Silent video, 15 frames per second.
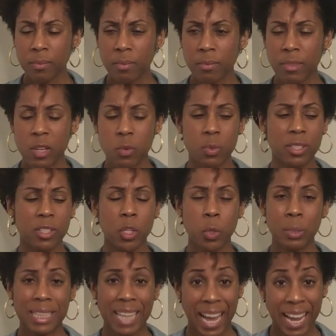there was no
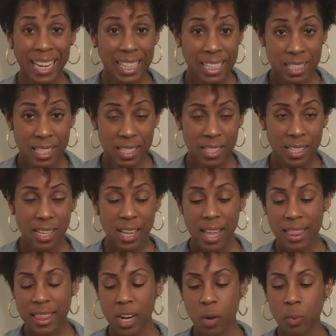light.
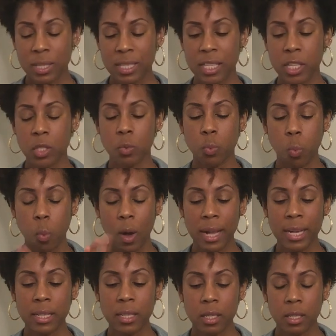There was this
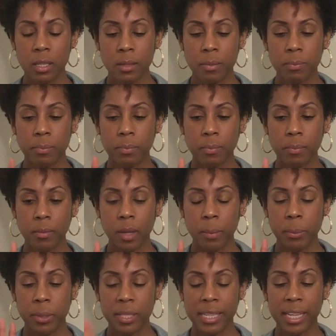one
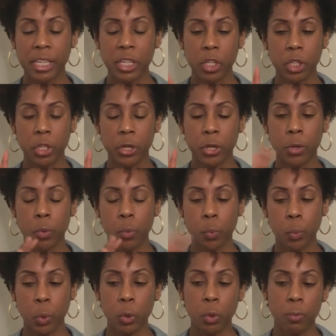particular
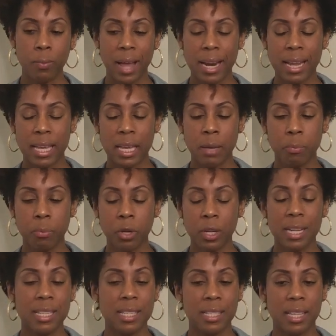room that he put
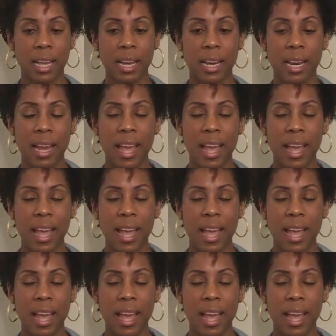us in,